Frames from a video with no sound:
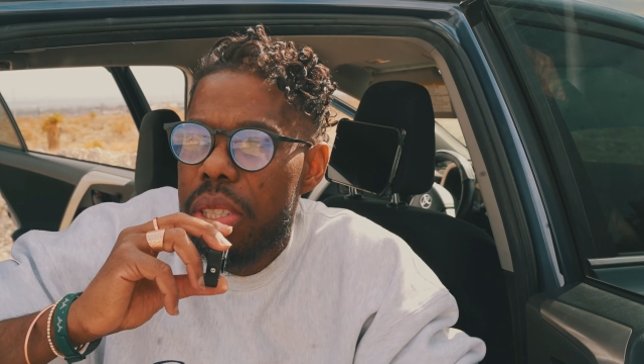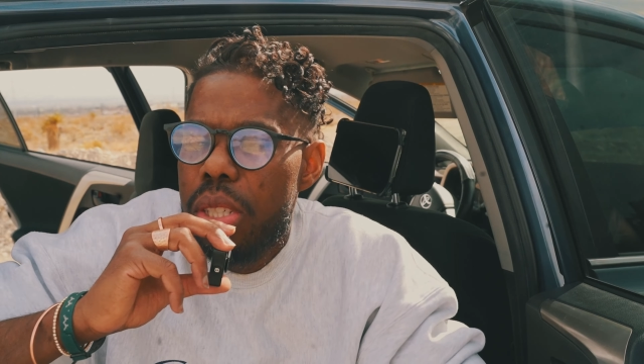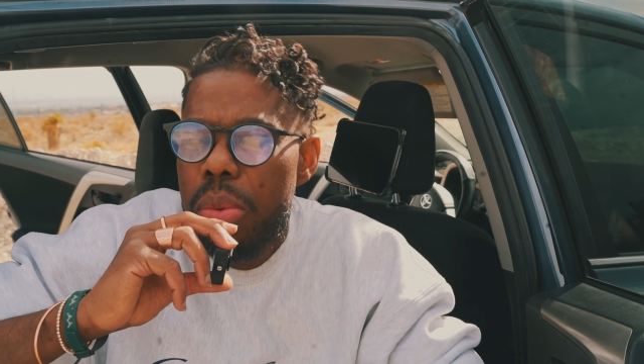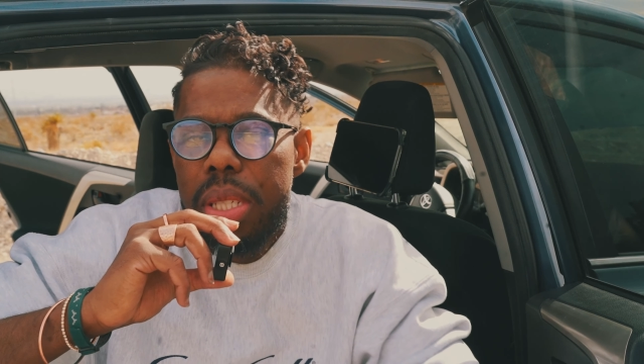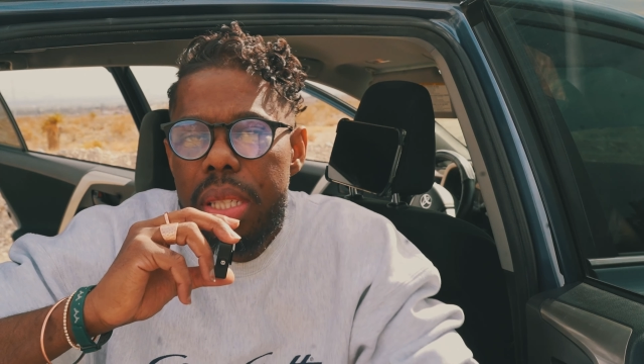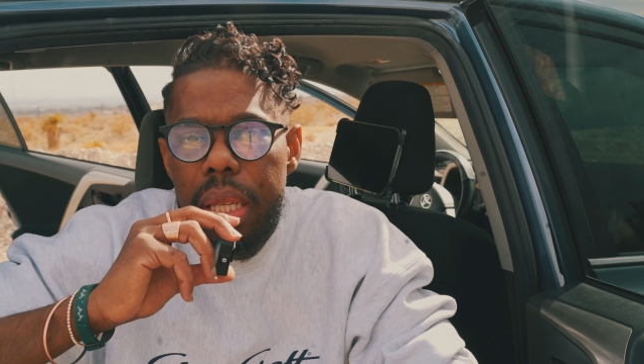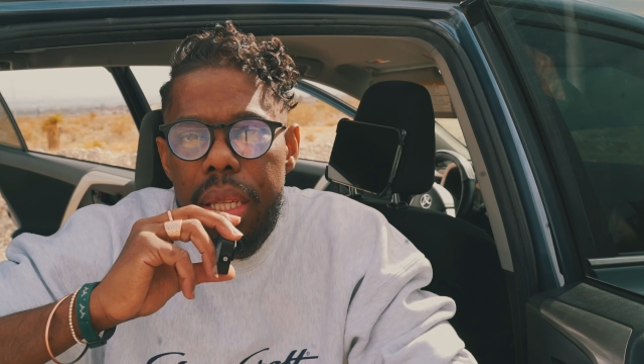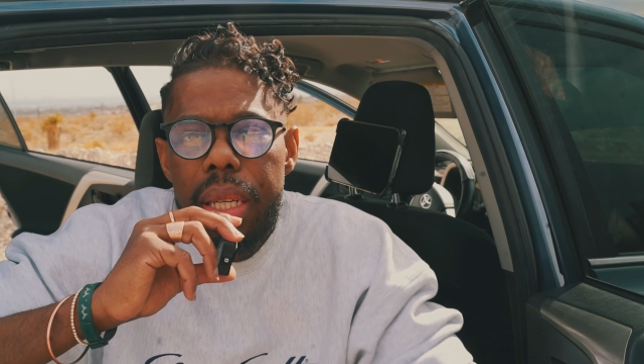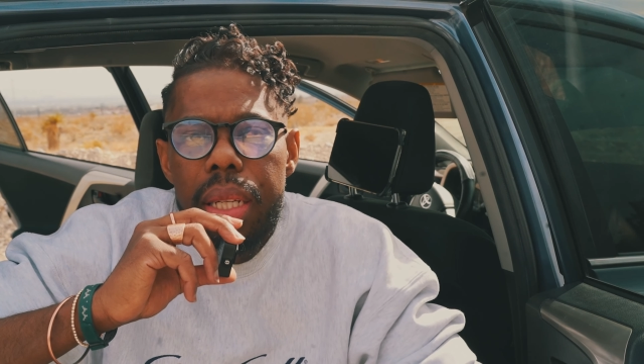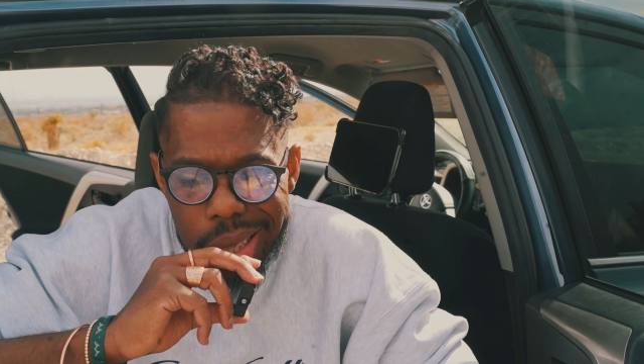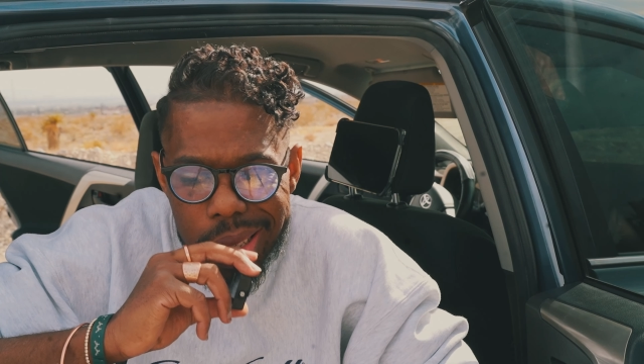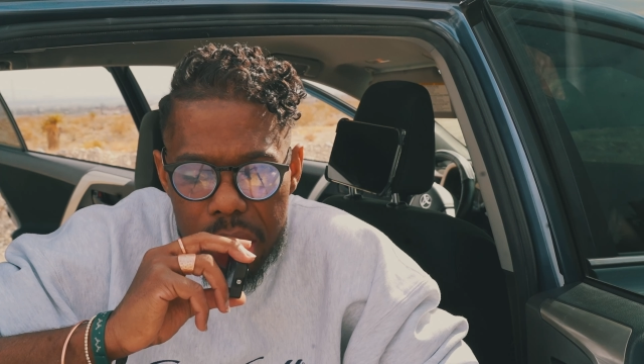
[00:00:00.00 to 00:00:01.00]
she was
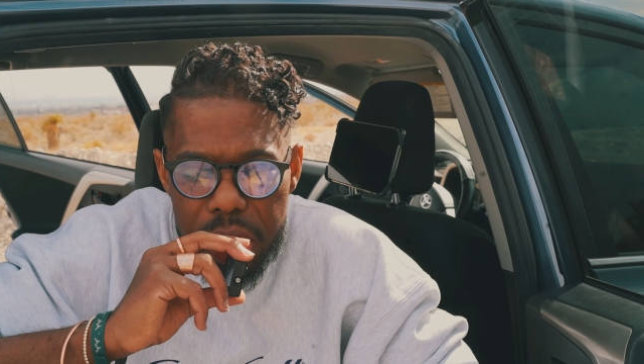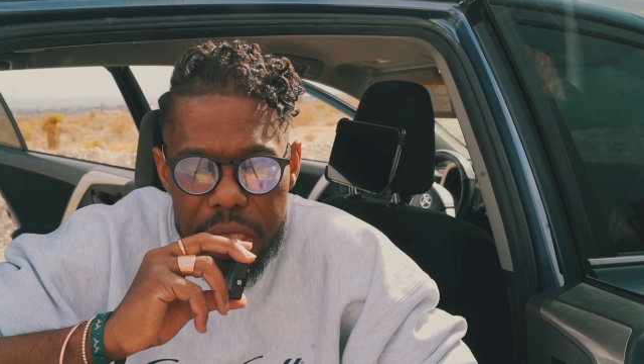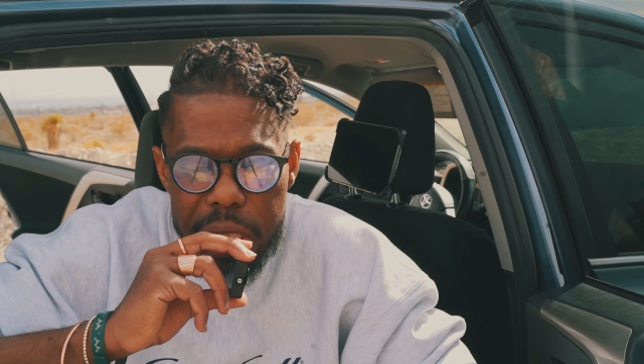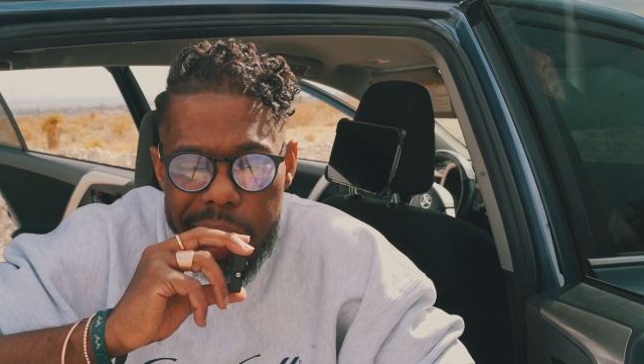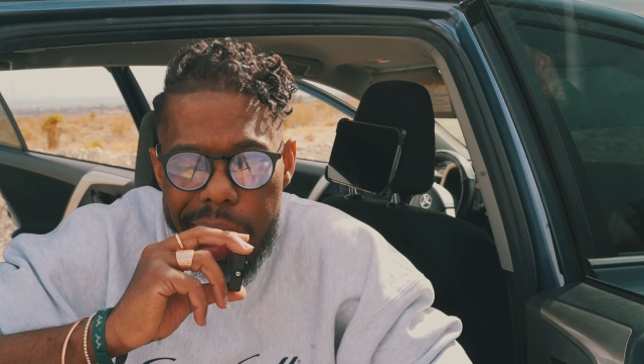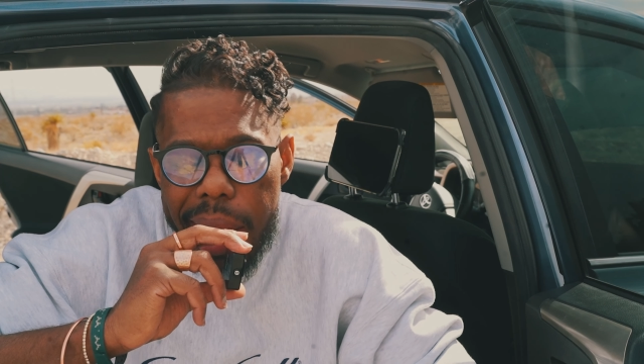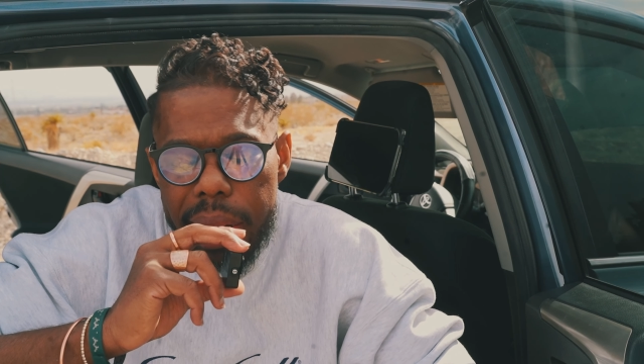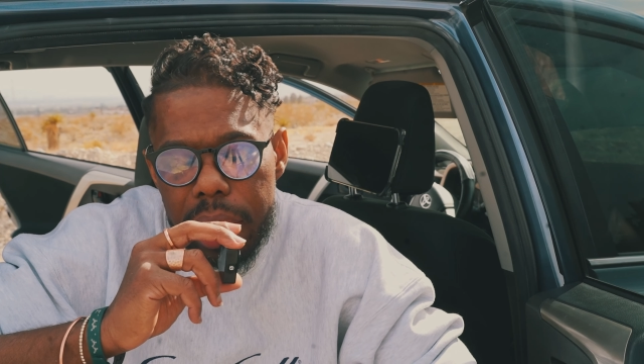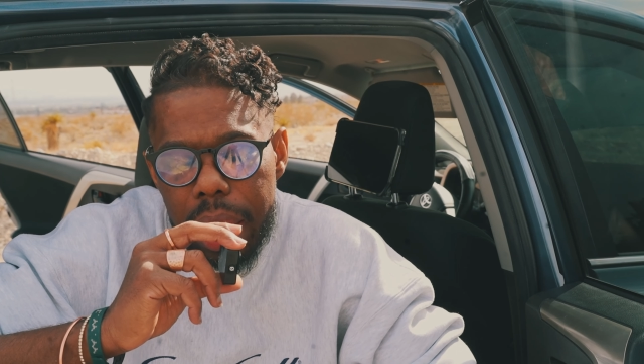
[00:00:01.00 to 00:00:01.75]
thinking. She had